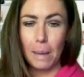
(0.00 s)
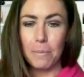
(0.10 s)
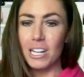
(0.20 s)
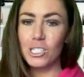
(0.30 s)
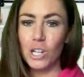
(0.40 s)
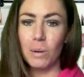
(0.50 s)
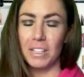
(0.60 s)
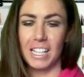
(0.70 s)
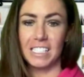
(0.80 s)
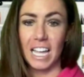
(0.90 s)
I'm going to start
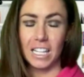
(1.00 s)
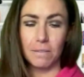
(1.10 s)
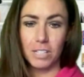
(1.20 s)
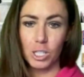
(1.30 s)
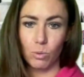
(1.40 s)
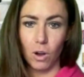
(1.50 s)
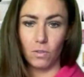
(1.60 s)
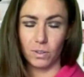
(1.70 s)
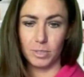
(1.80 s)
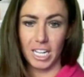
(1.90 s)
with this. I love this
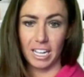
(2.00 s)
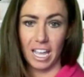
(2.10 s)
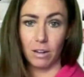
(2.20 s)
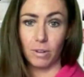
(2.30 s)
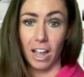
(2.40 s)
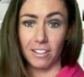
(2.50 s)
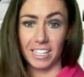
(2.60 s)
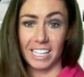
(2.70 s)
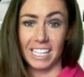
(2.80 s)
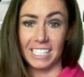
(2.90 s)
quote from J.K.
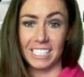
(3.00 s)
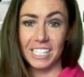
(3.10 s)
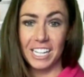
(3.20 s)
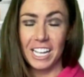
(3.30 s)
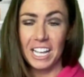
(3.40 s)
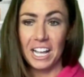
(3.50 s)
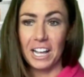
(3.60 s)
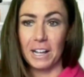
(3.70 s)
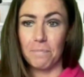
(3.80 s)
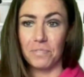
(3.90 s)
Rowling and
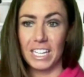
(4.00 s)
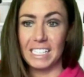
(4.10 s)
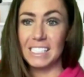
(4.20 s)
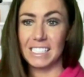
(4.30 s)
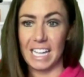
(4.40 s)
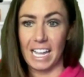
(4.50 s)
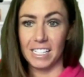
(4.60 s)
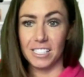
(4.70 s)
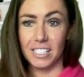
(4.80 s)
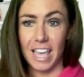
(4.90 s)
um, it
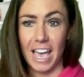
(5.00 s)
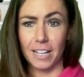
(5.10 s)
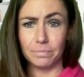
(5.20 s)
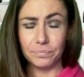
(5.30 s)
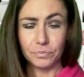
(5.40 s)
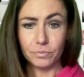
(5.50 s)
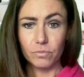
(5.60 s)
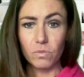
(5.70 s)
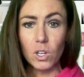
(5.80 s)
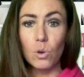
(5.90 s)
states that
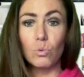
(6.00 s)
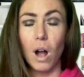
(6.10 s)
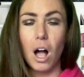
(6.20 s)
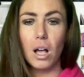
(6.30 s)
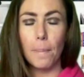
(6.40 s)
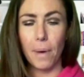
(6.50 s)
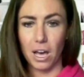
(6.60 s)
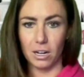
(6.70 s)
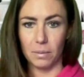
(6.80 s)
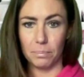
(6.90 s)
Rock
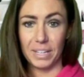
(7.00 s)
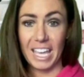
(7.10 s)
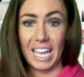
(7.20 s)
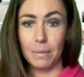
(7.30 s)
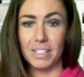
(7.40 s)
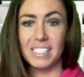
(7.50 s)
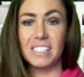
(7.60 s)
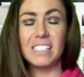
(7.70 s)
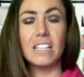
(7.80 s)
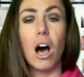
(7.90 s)
bottom became the
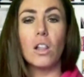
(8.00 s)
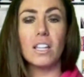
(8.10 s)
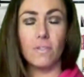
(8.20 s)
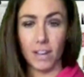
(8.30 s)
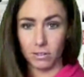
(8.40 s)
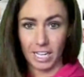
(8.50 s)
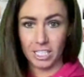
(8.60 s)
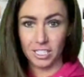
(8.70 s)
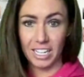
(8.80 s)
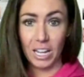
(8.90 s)
solid
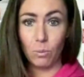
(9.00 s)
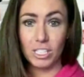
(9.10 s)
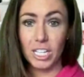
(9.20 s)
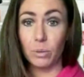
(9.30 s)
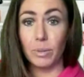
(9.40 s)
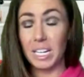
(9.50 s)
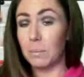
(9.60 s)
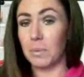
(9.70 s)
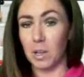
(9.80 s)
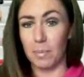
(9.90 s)
foundation in which I
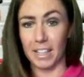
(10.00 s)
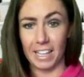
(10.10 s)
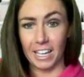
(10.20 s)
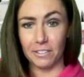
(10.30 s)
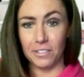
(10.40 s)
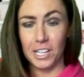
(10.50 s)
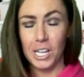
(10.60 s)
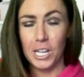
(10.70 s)
rebuilt my life.